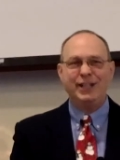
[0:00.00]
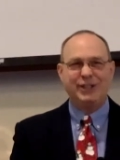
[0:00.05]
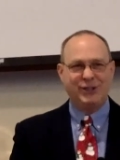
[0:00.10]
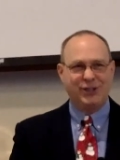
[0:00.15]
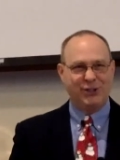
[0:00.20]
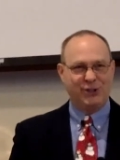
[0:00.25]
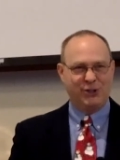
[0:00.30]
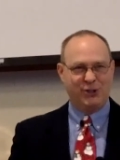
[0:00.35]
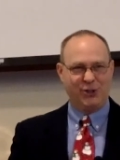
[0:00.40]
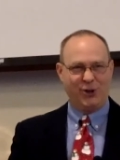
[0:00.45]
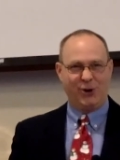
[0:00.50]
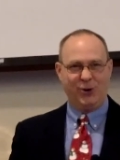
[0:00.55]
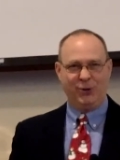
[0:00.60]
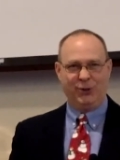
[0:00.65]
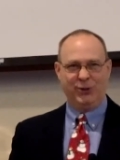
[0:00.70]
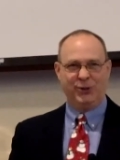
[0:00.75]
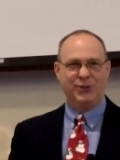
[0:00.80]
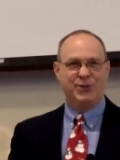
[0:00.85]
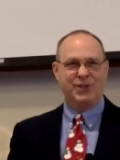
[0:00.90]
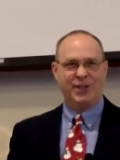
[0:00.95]
to show
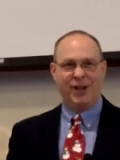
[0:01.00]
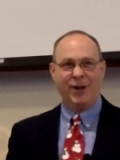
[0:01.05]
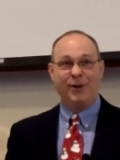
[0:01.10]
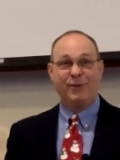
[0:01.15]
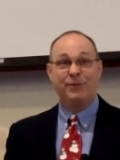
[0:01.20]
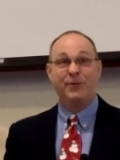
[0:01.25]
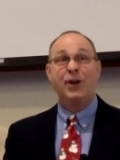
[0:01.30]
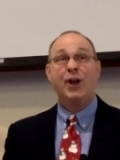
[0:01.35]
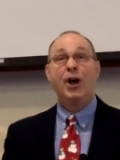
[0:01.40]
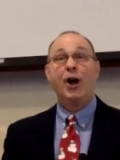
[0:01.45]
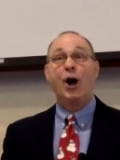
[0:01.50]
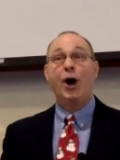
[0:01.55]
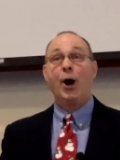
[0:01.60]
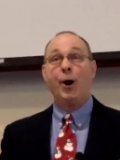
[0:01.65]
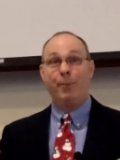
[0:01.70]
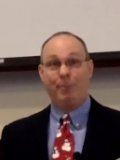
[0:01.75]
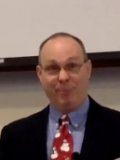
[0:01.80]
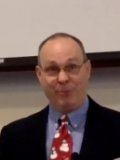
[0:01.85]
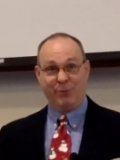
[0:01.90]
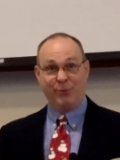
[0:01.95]
yourself
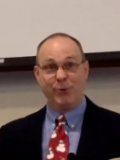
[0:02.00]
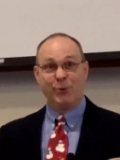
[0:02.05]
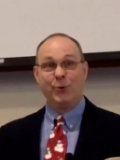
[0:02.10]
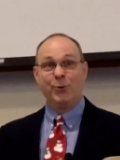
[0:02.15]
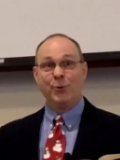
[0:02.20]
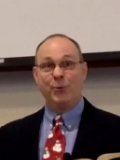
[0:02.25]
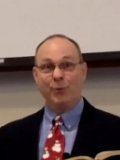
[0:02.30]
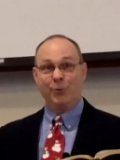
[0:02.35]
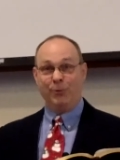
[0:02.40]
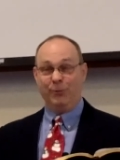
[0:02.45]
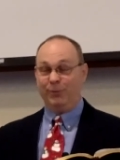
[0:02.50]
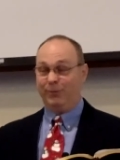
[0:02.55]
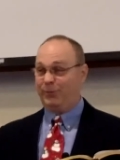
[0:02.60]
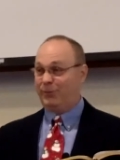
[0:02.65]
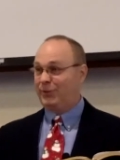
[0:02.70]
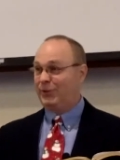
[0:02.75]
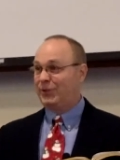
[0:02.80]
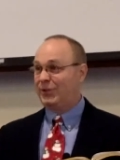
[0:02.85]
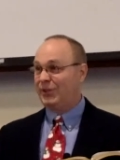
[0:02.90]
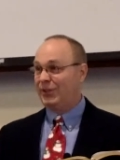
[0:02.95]

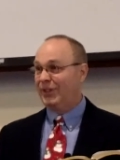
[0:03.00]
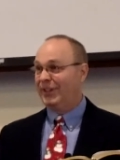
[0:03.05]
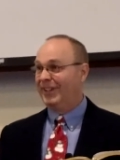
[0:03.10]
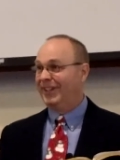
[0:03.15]
approved."